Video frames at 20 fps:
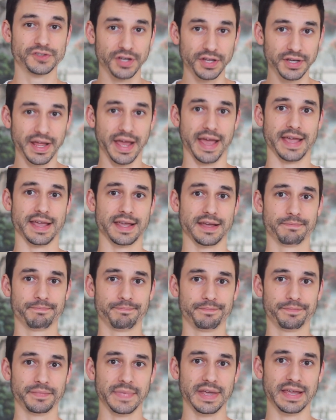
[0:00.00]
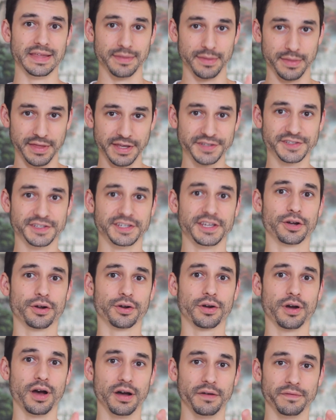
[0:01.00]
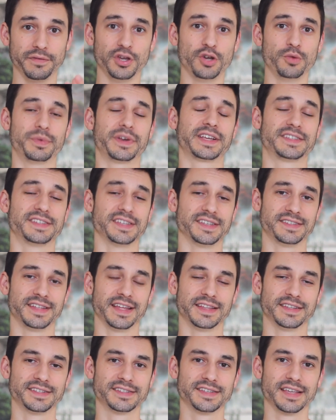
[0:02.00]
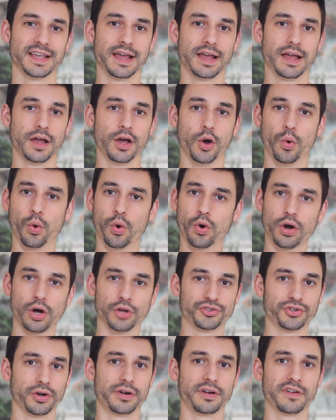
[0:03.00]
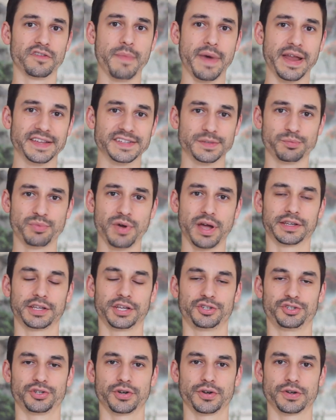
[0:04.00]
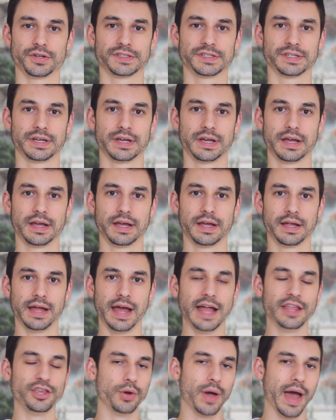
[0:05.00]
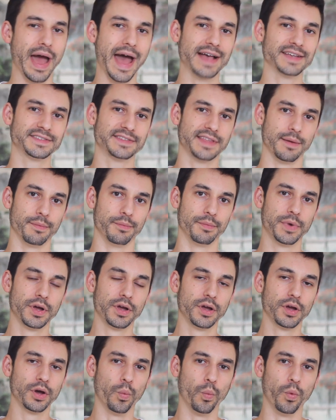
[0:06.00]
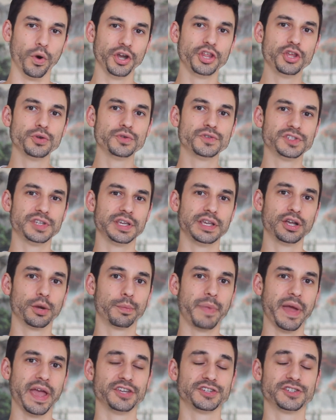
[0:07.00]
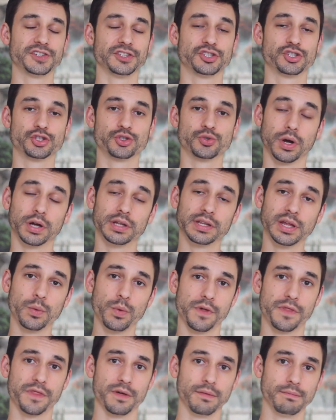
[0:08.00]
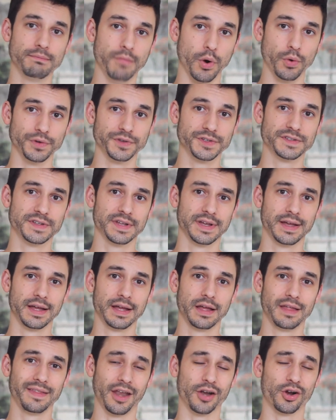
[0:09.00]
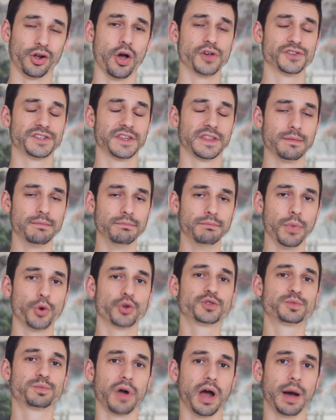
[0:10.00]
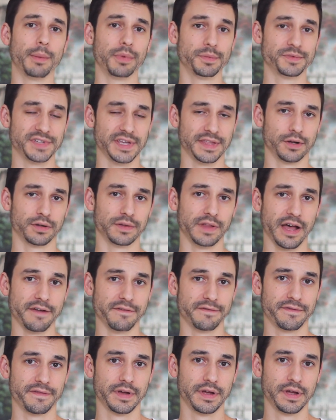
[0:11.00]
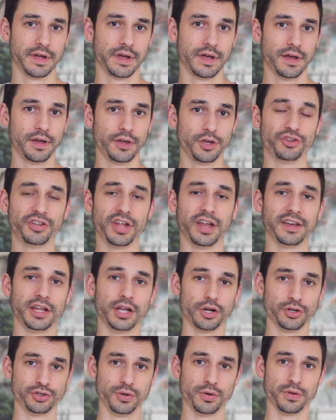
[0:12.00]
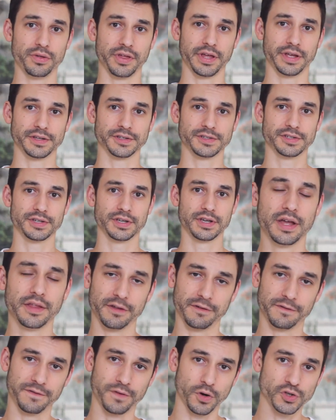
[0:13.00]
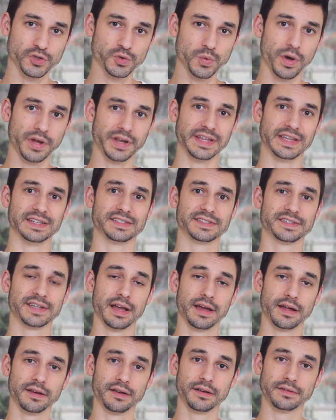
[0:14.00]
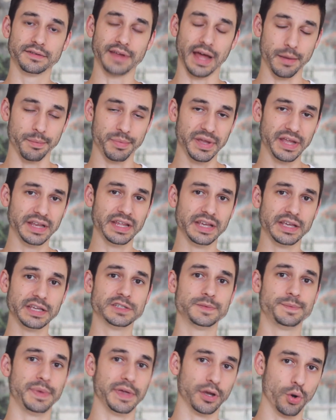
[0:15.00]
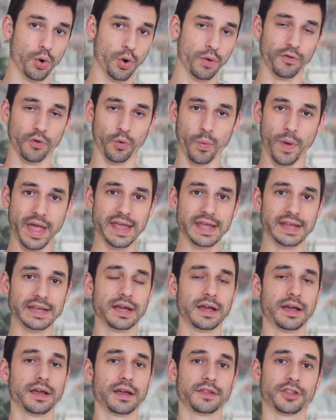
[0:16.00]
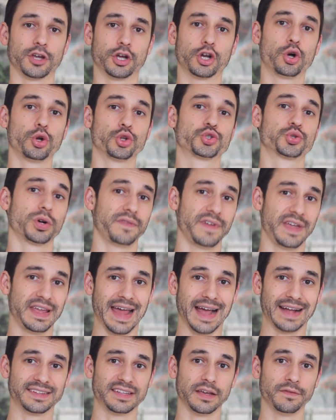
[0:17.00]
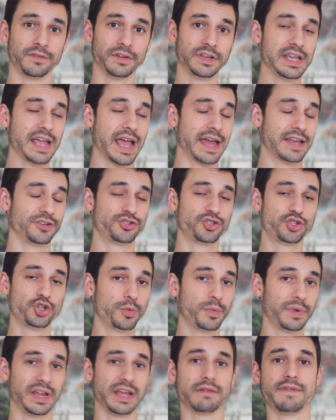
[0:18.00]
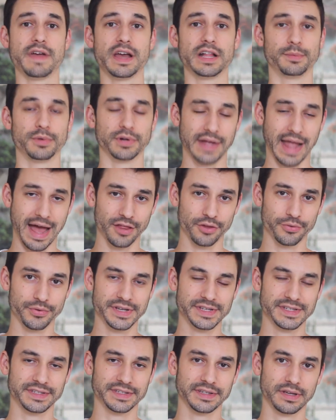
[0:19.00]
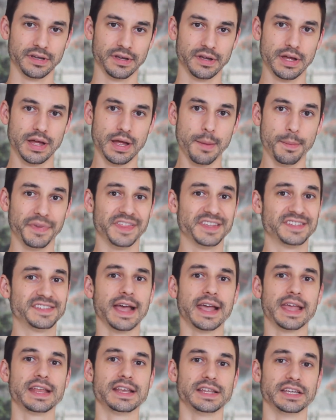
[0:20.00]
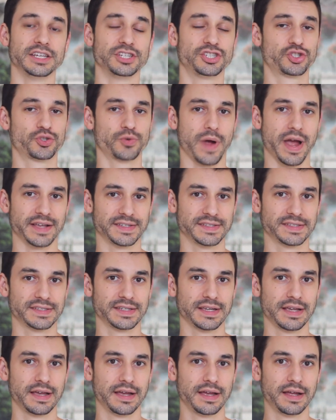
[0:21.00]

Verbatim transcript: today, in this year of human existence, or alternative medicine practitioners, and you ask them, what do you see your patients struggling with the most that are causing the most problems in their life? You tend to hear two things. The first one is diabetes, being overweight, the culture of inactivity, and too many available calories. But the second is stress.